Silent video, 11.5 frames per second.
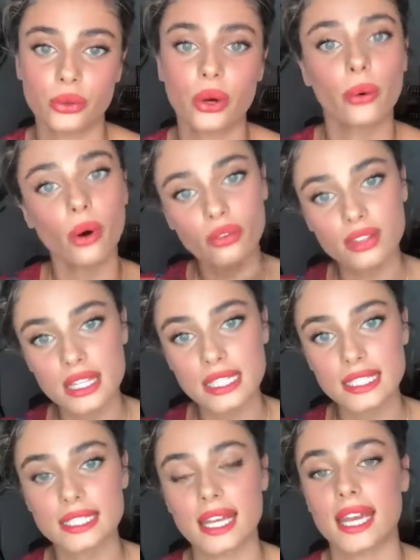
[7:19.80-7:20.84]
Go over
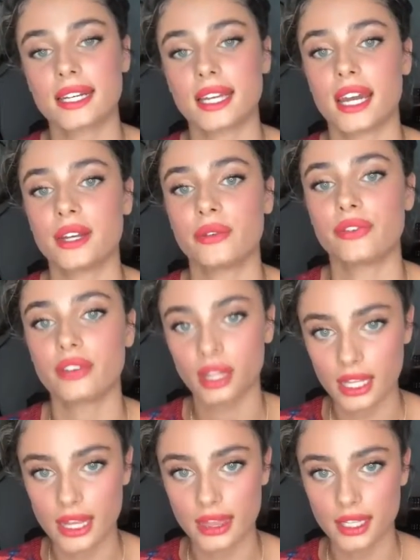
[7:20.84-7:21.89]
this and kind of fill
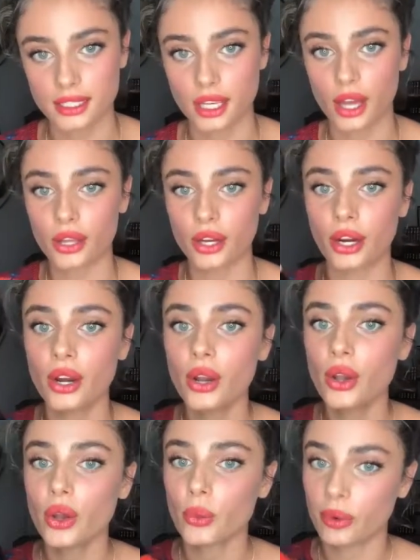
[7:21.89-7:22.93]
in this color
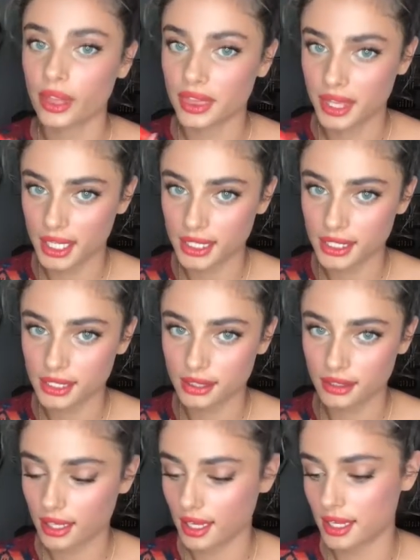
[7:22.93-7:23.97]
with this
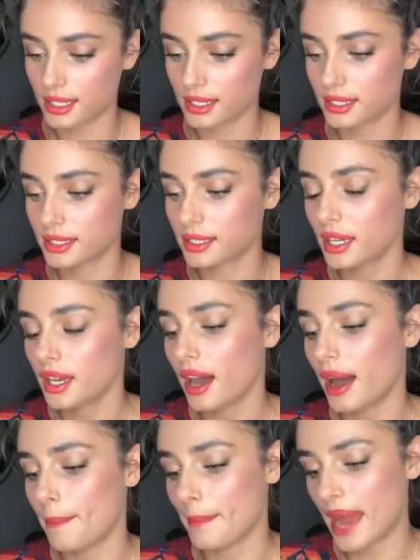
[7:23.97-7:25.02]
is
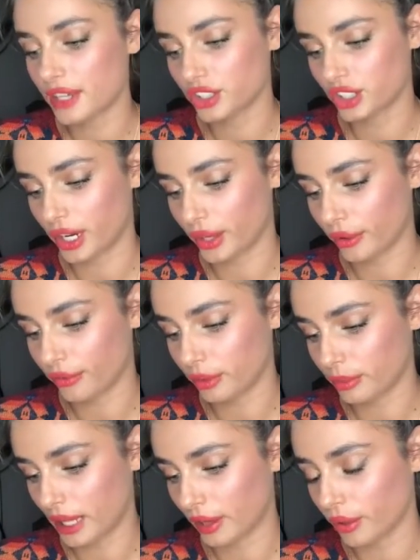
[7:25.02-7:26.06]
a matte shaker
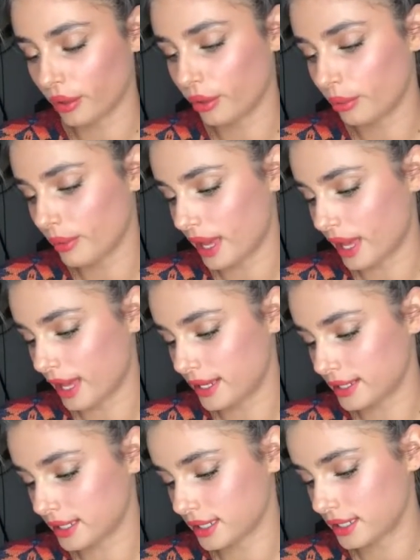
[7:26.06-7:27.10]
from Lancome,
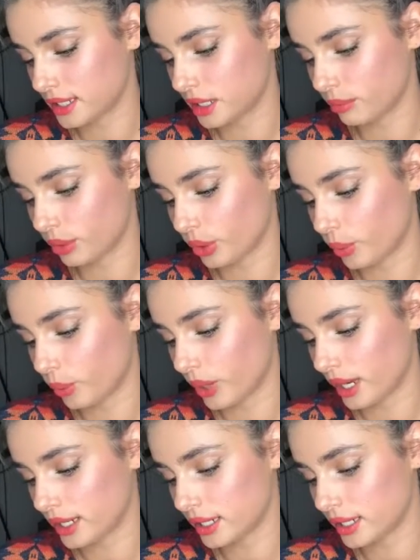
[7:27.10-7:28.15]
and it is number
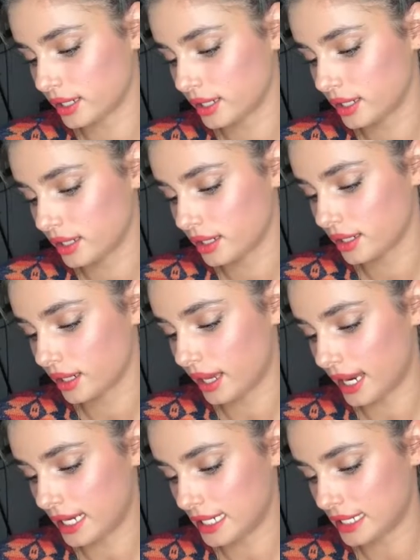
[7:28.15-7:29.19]

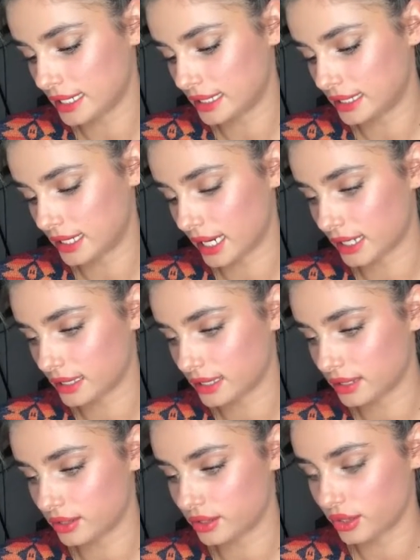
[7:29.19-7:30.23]

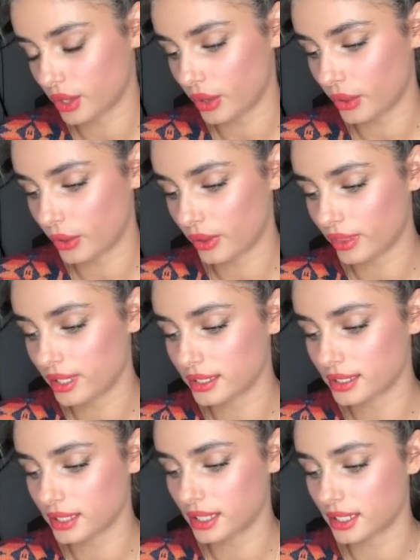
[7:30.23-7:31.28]
186. So
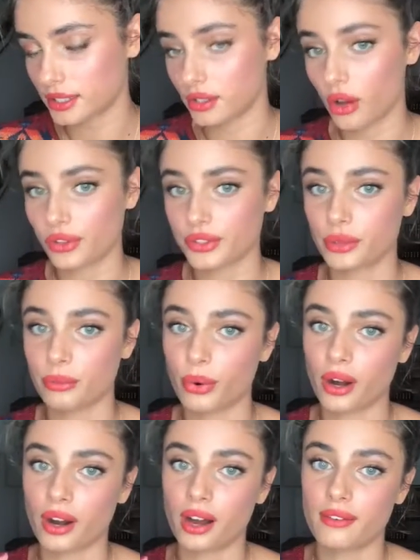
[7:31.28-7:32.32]
this is also
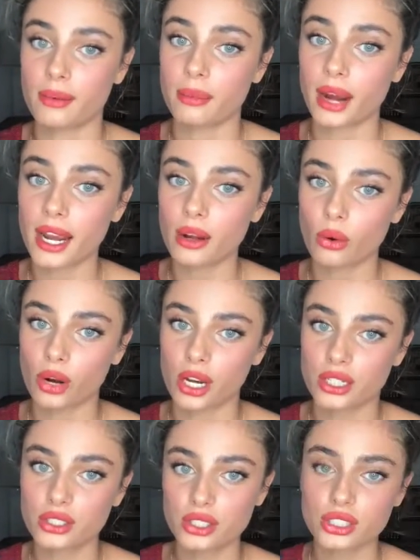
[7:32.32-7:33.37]
more of a bright
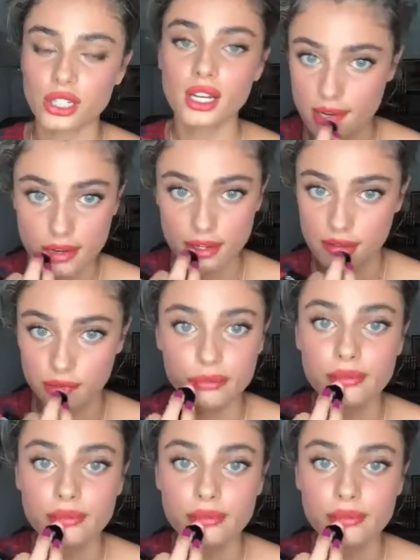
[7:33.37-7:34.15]
orange. I'm going